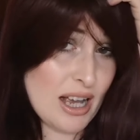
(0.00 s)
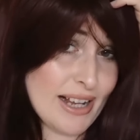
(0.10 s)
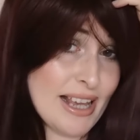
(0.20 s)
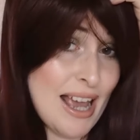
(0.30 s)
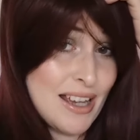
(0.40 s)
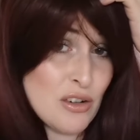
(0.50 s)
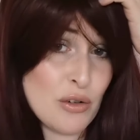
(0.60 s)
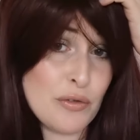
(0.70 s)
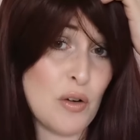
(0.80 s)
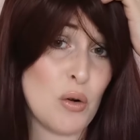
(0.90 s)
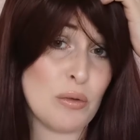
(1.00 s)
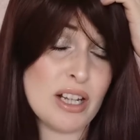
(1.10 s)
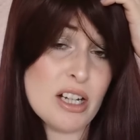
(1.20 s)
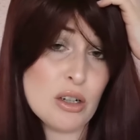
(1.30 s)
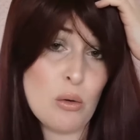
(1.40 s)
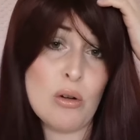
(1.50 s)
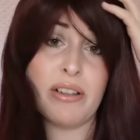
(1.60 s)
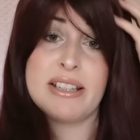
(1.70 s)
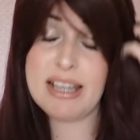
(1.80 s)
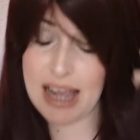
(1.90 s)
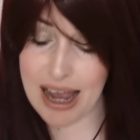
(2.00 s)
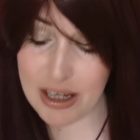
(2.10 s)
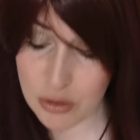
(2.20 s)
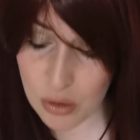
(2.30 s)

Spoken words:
I cannot fault the hair quality at